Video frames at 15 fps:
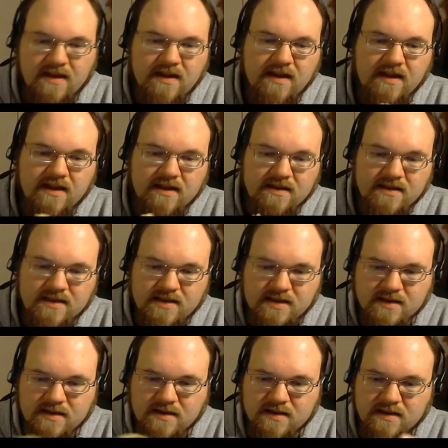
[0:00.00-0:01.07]
and
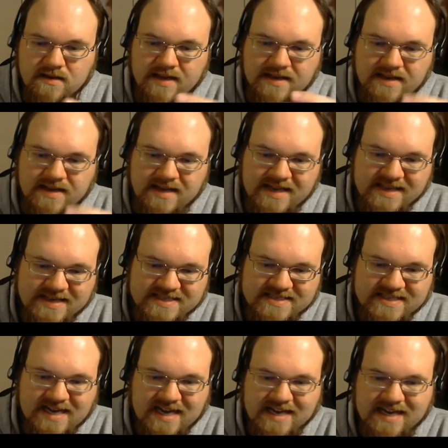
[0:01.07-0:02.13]
then to get the
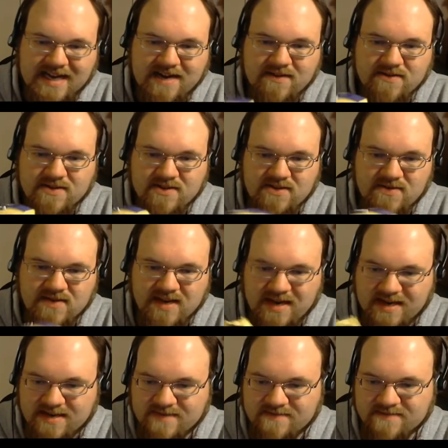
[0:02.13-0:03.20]
socket out, you
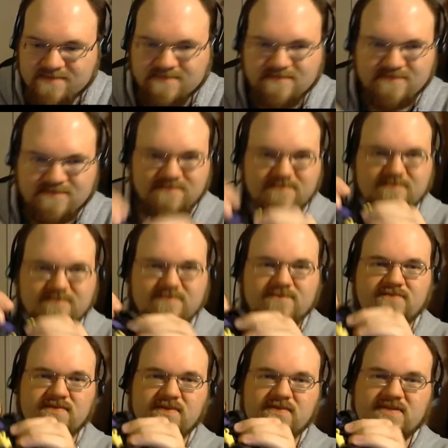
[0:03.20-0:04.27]
kind of
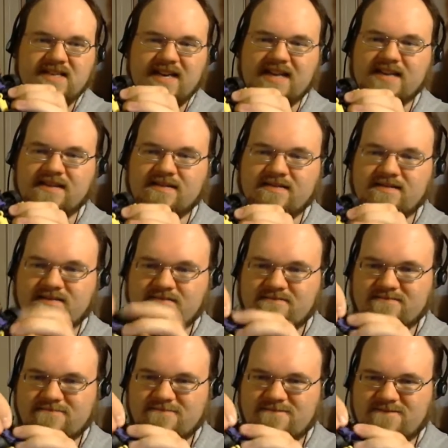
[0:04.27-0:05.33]
rotate it
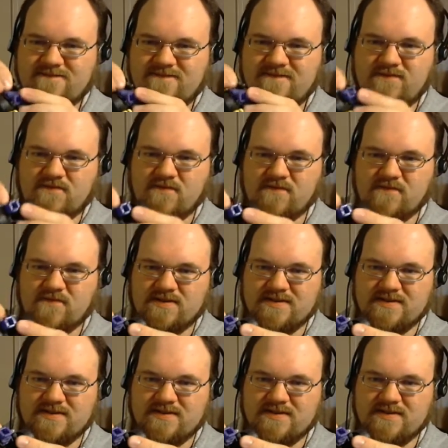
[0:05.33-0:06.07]
forward.